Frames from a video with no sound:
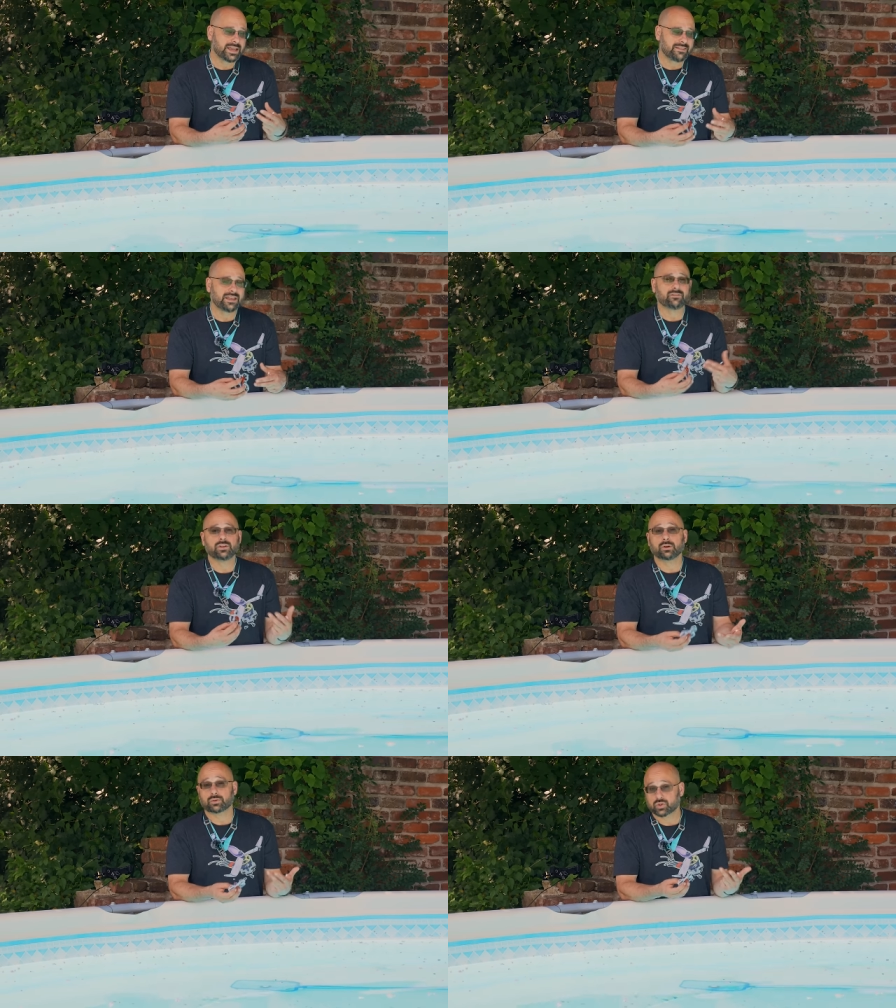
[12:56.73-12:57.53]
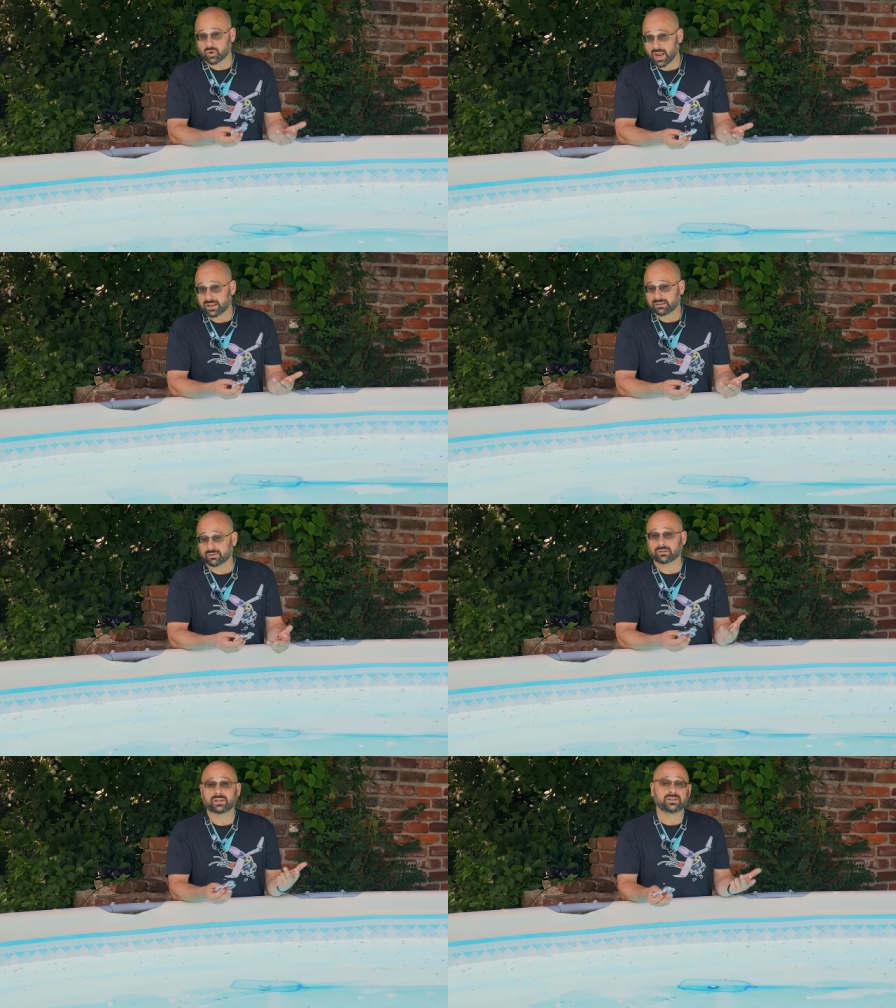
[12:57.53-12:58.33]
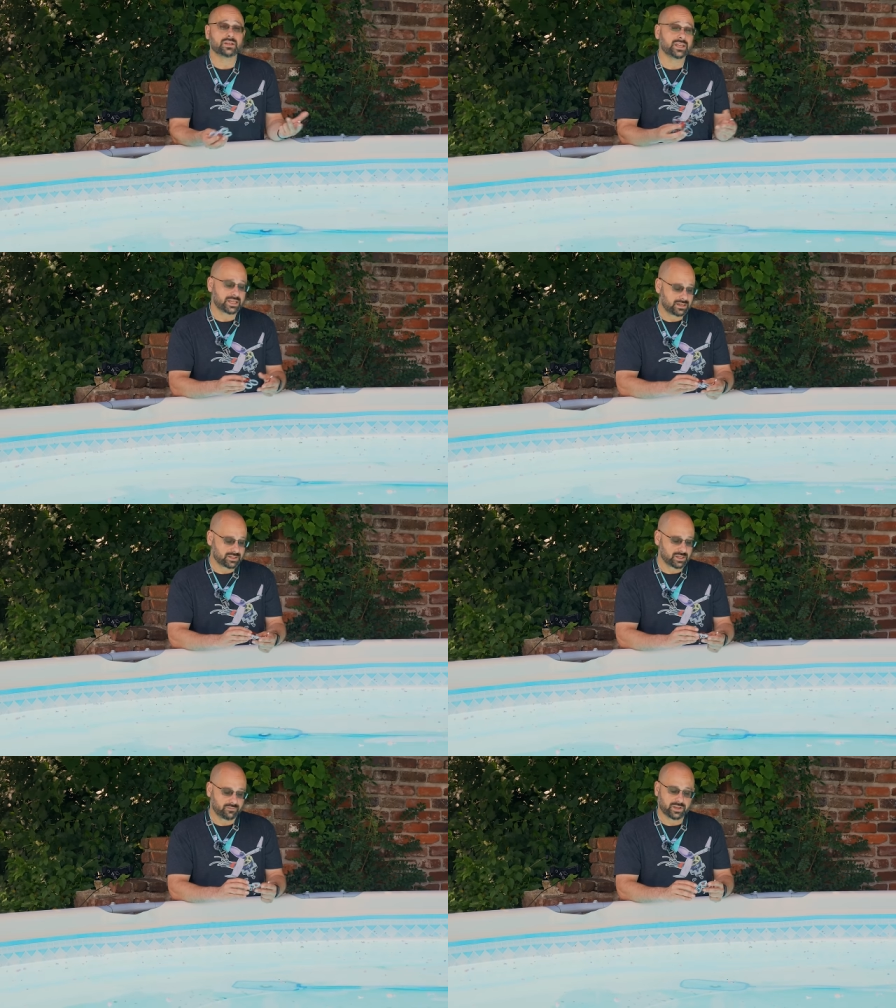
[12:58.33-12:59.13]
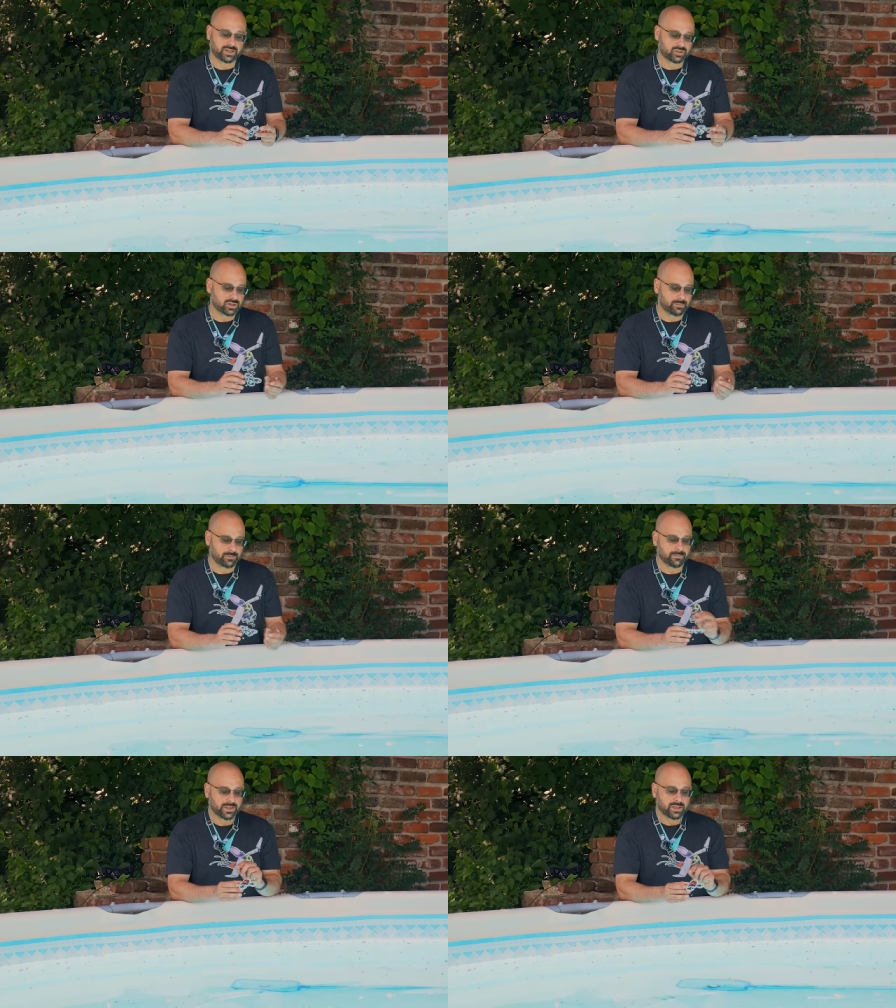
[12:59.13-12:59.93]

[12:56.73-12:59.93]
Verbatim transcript: and then if you don't dry it thoroughly, you can get yourself in trouble.